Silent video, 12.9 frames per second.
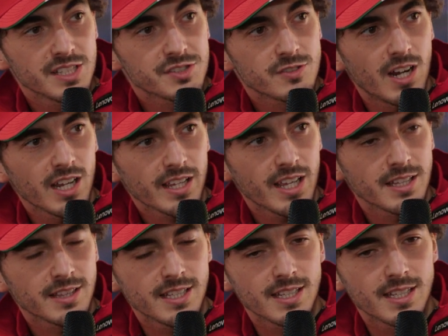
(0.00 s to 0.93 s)
track,
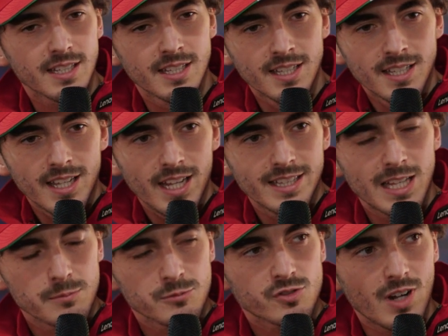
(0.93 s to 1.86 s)
and
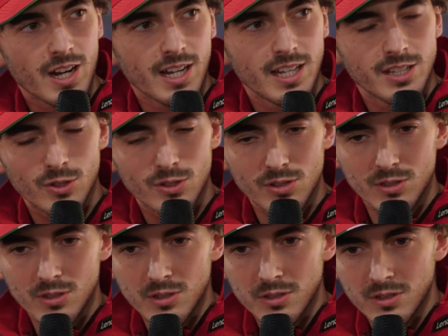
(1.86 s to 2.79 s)
I'm struggling to
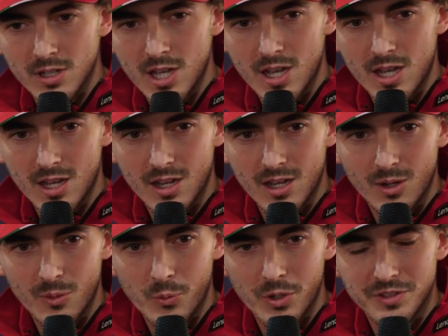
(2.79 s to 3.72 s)
do
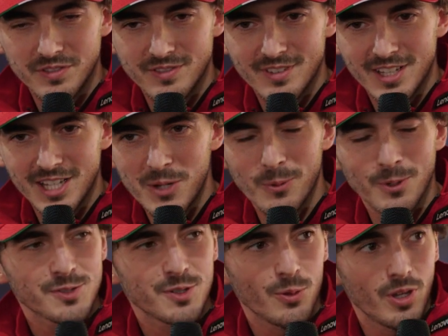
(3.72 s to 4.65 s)
what he
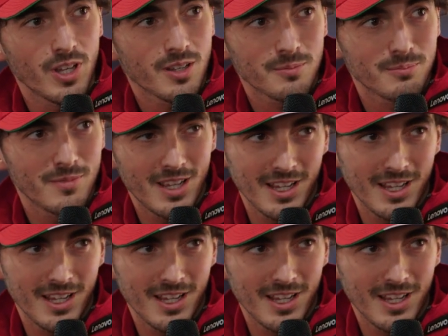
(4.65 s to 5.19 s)
was doing.